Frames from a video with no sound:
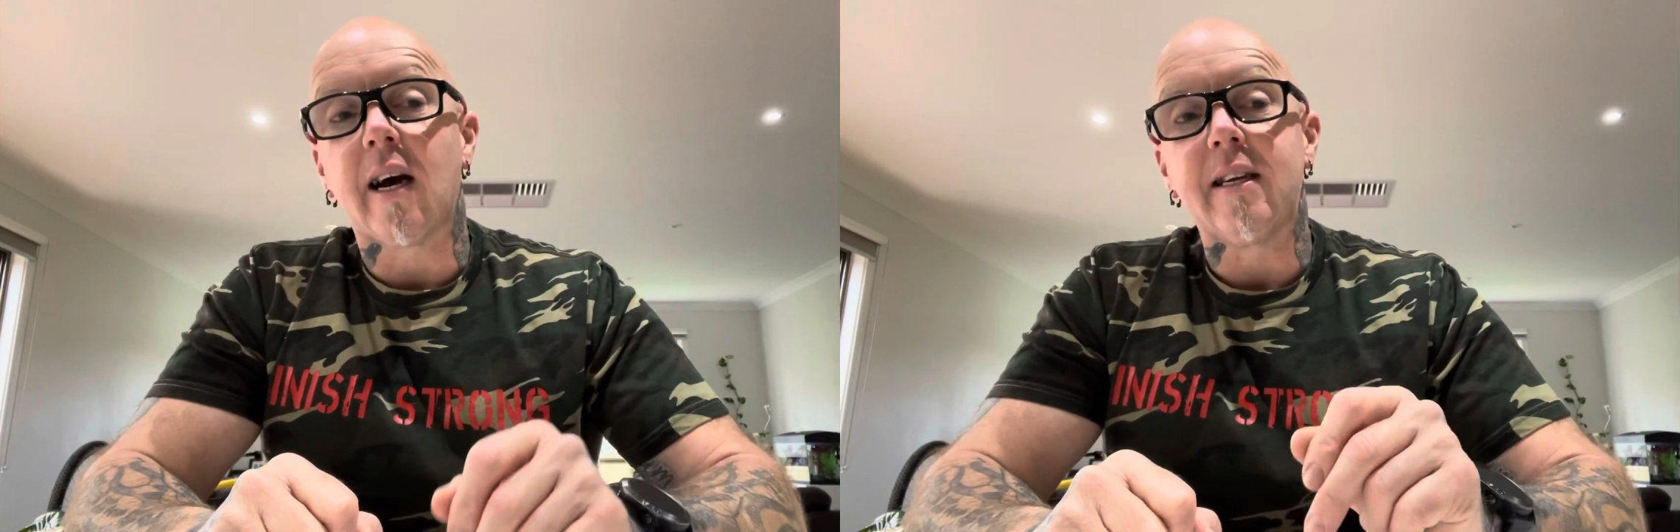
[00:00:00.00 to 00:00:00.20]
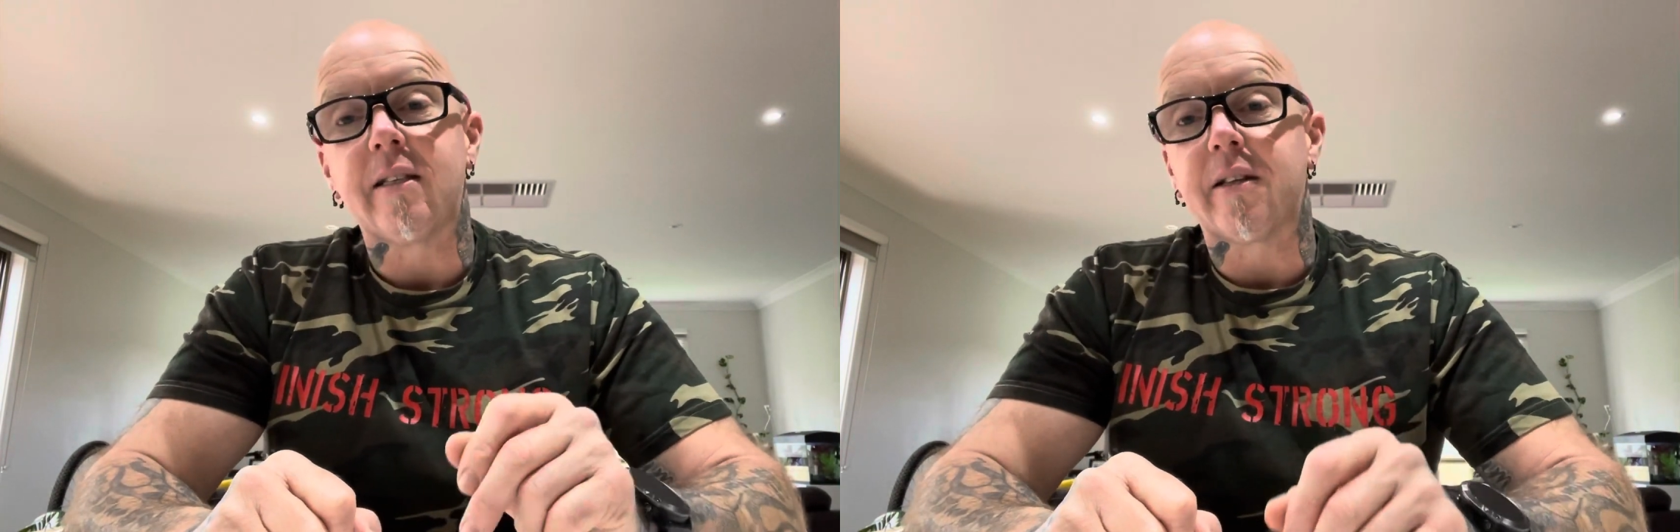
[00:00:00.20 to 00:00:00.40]

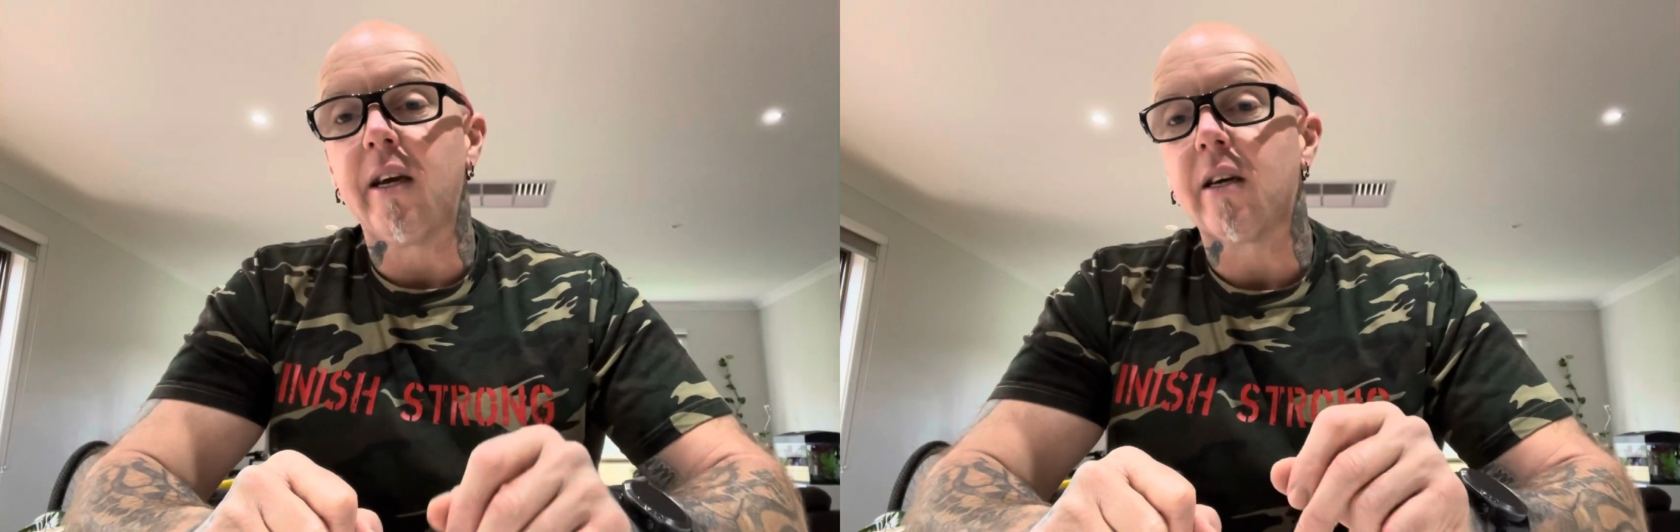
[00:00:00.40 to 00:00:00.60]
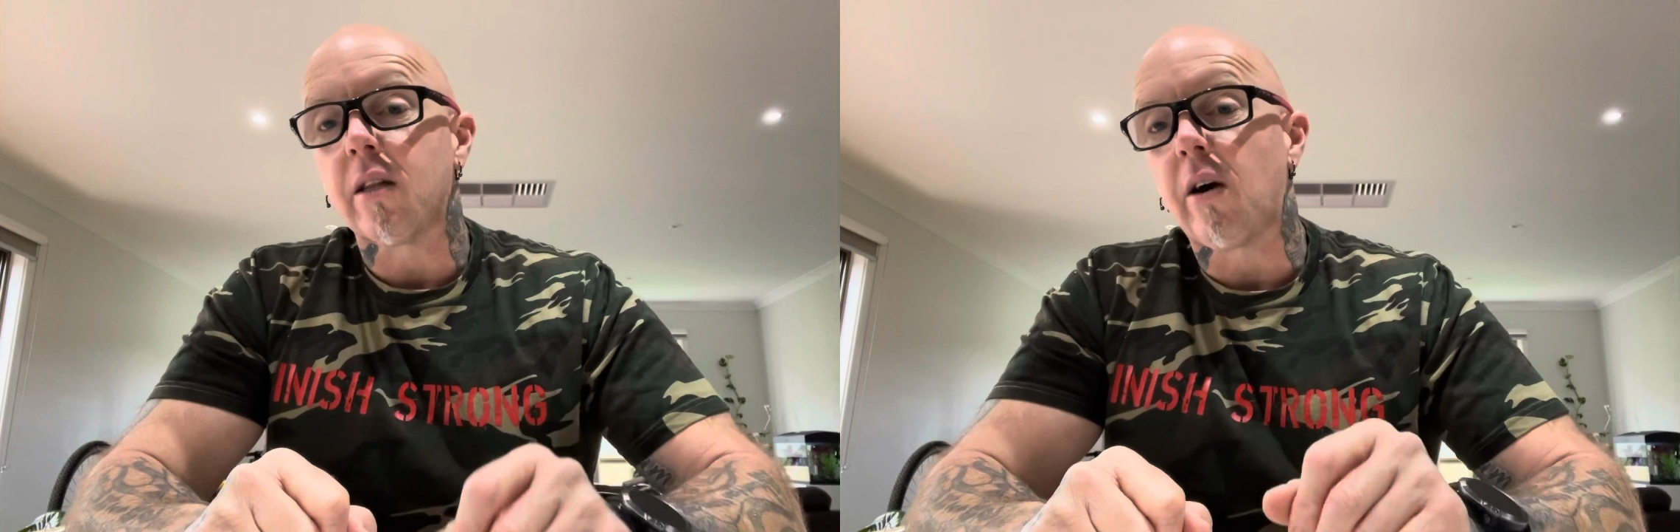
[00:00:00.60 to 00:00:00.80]
a
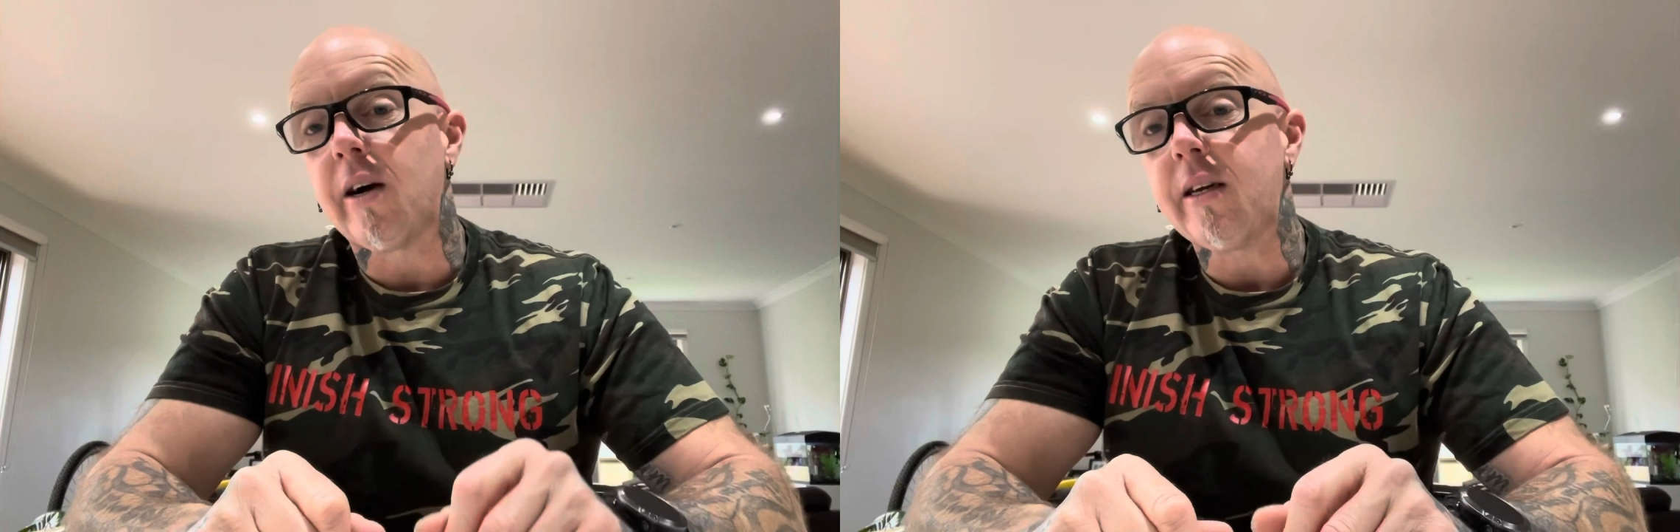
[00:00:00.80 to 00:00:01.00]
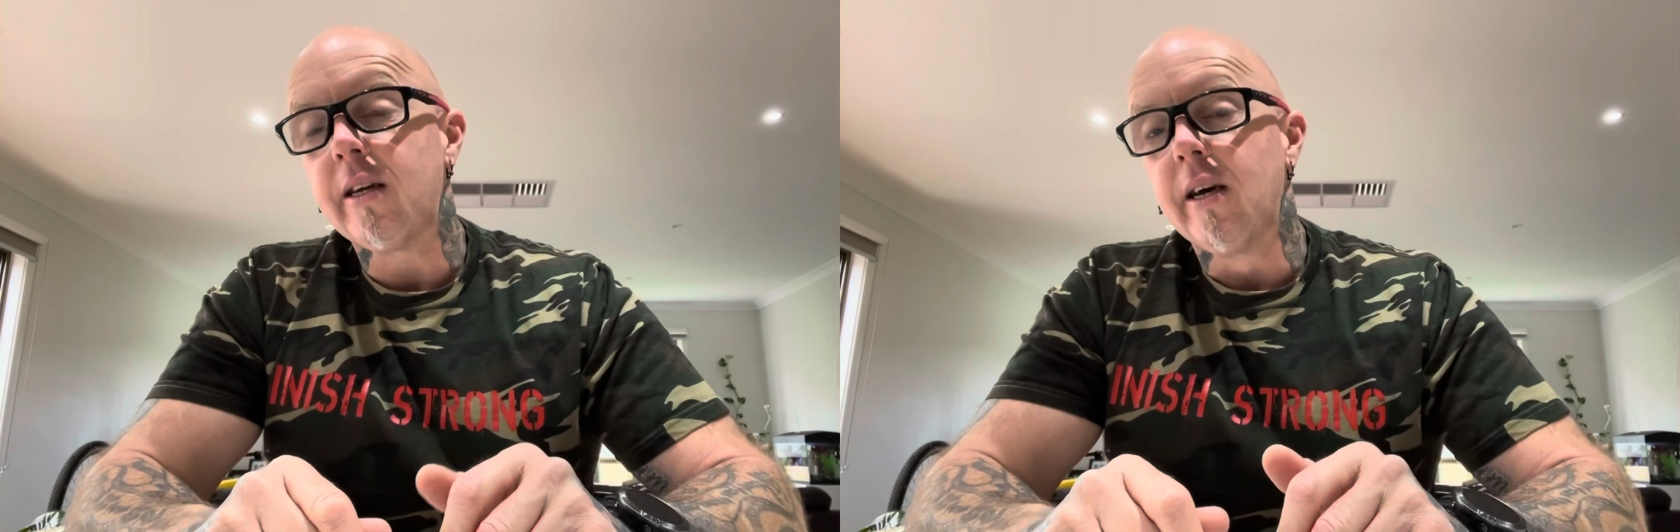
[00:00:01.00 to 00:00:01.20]

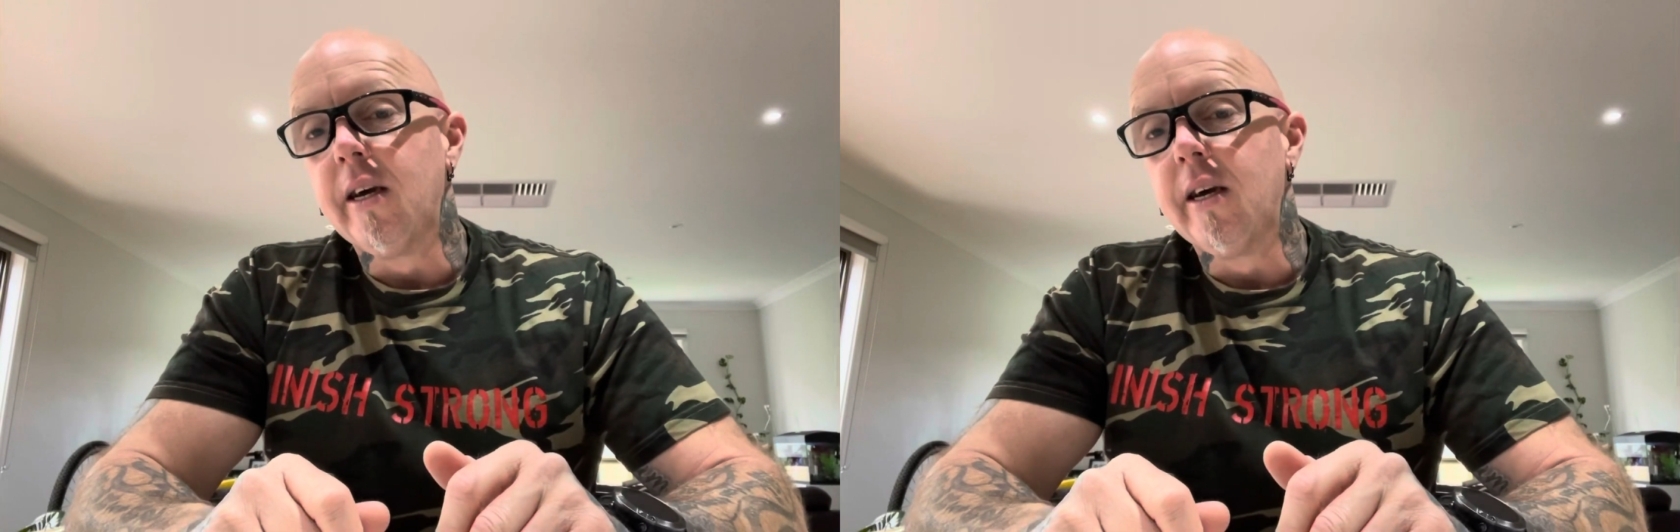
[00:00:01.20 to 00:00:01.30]
decline